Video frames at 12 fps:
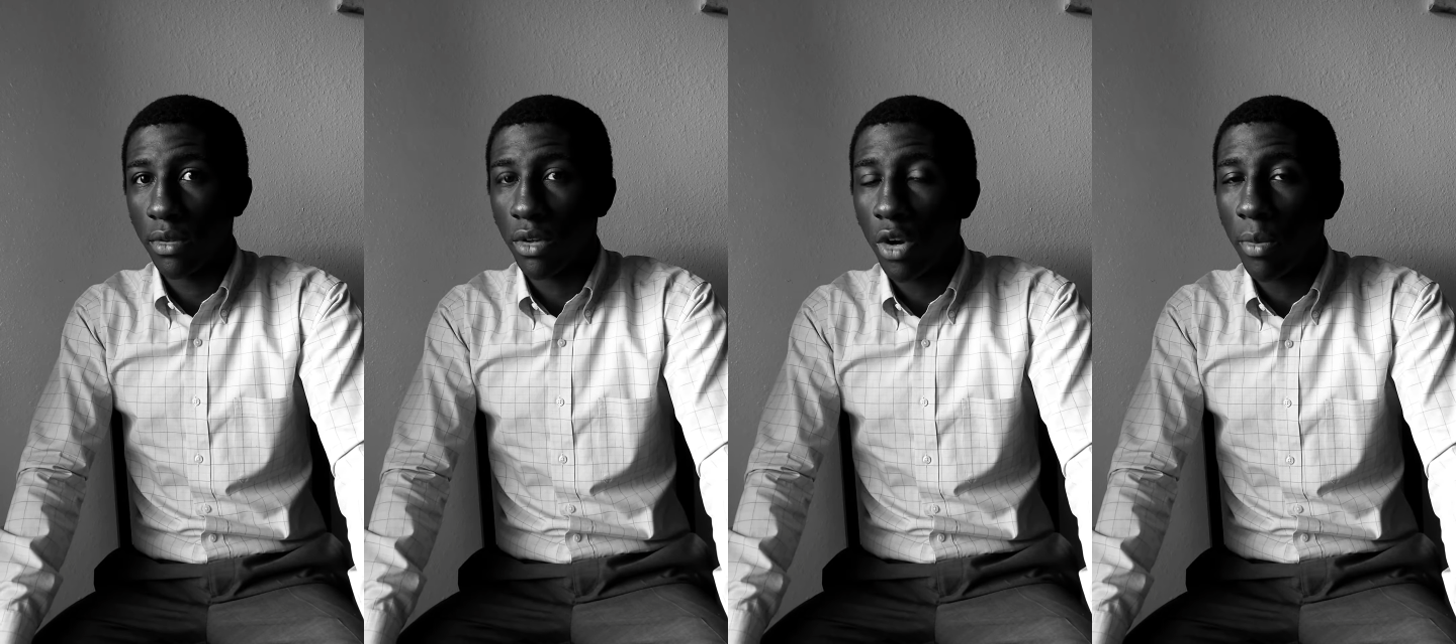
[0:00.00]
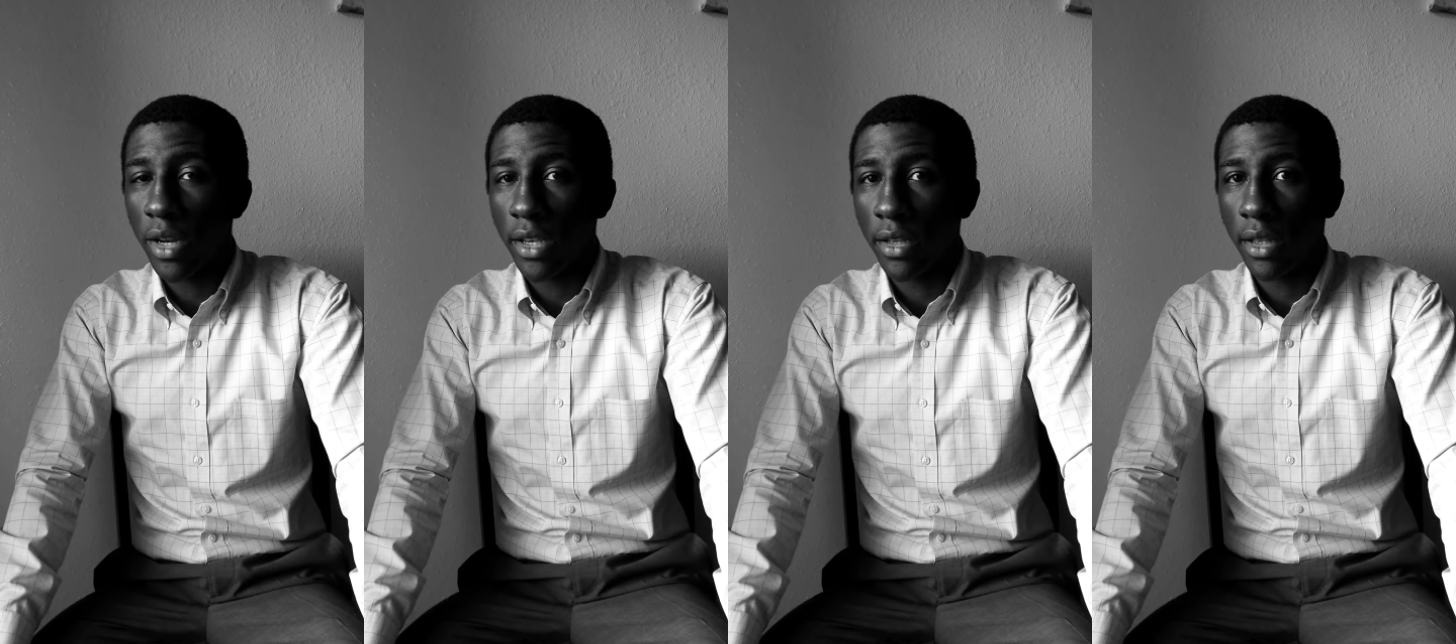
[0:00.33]

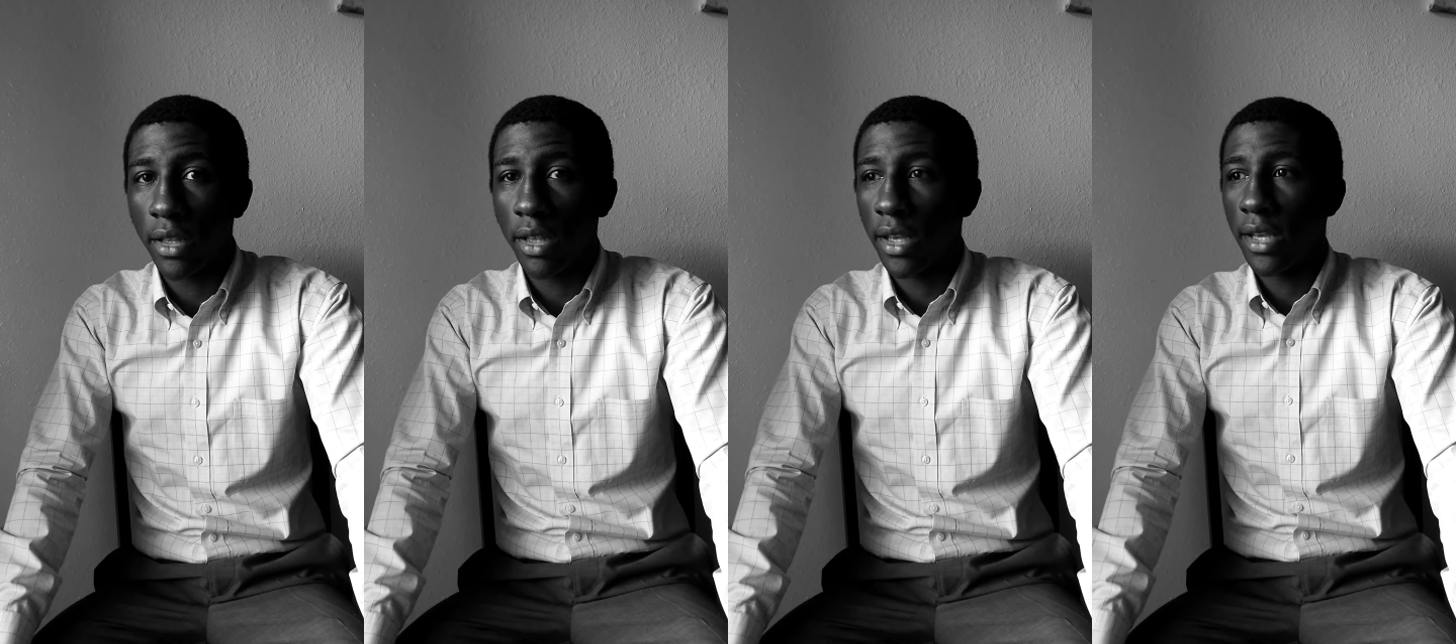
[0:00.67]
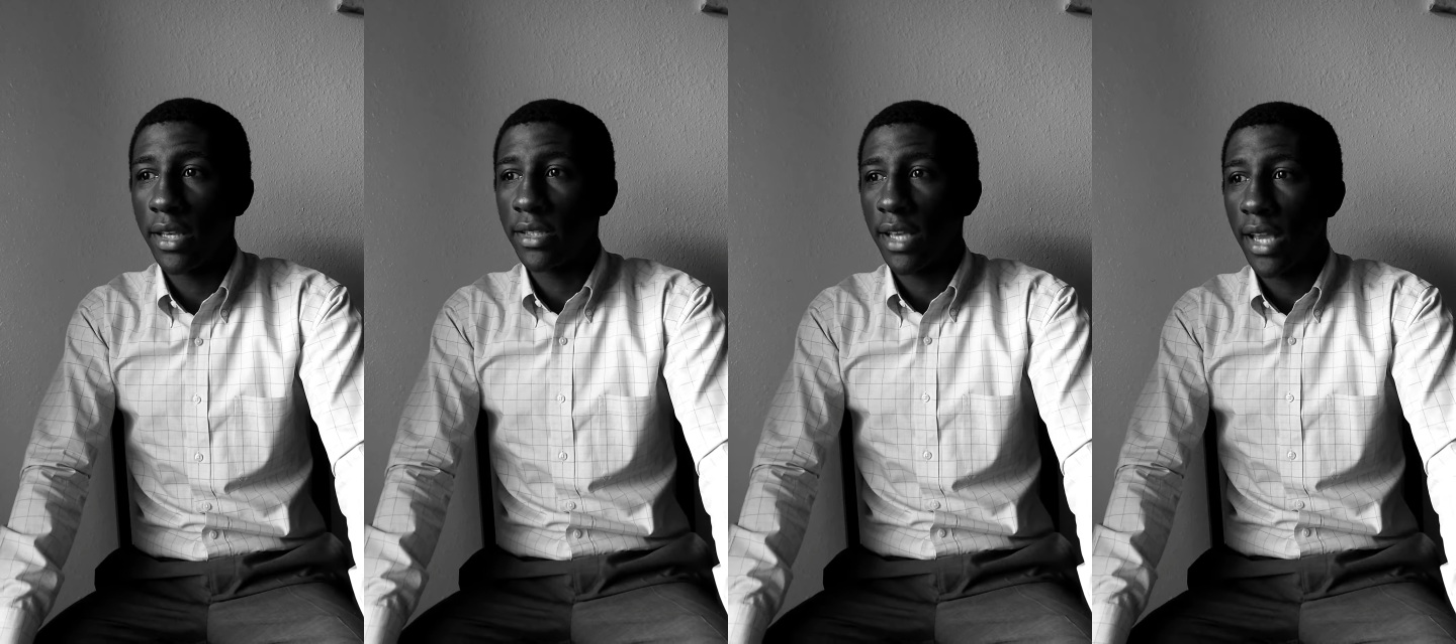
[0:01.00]
Nobody
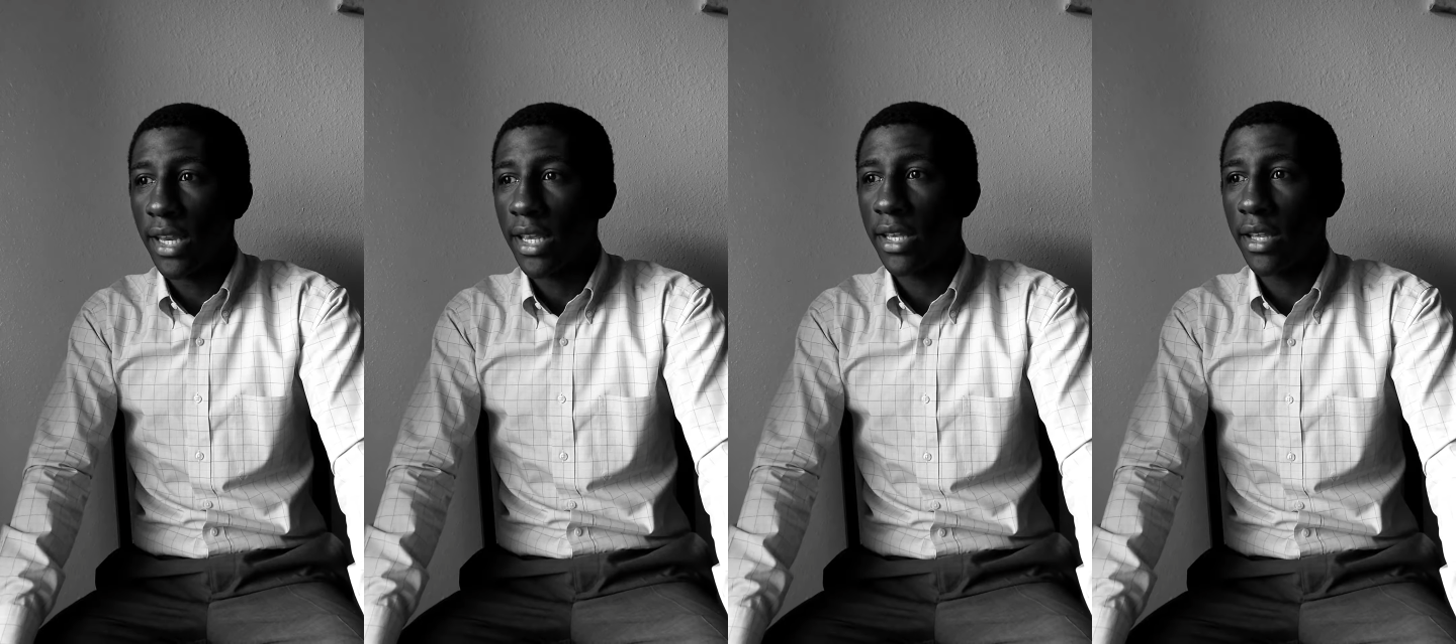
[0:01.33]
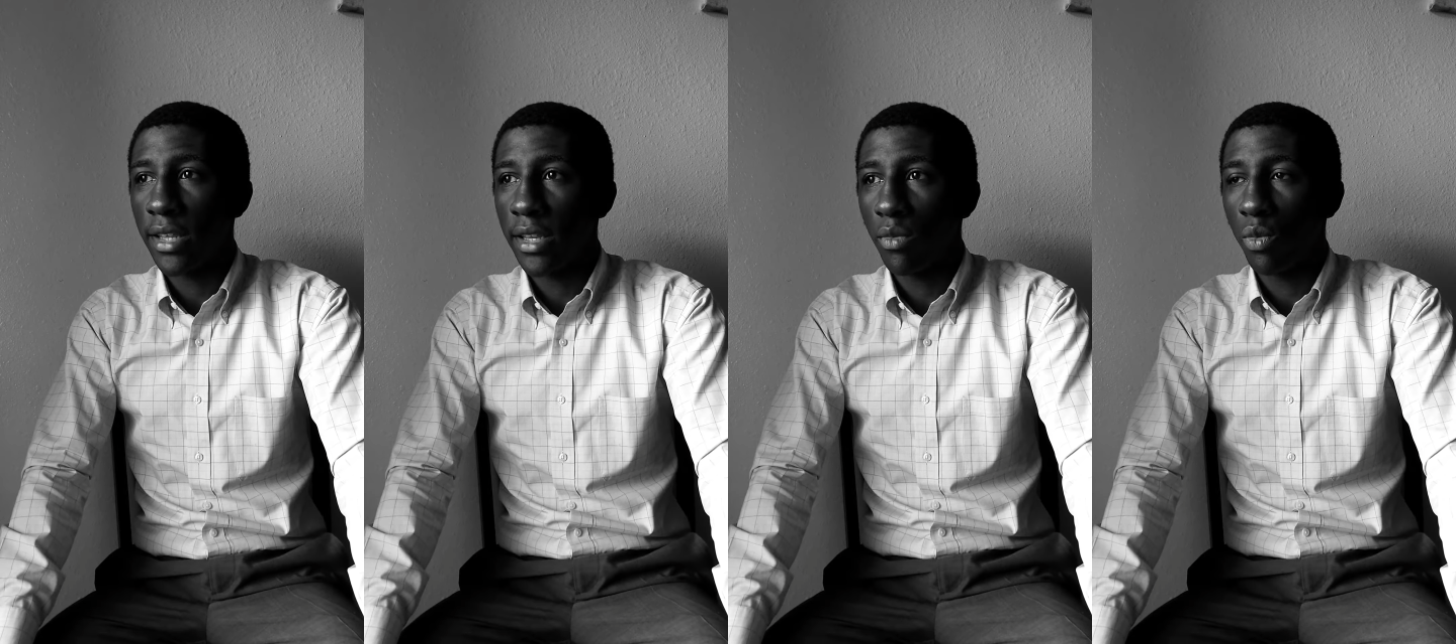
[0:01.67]
is any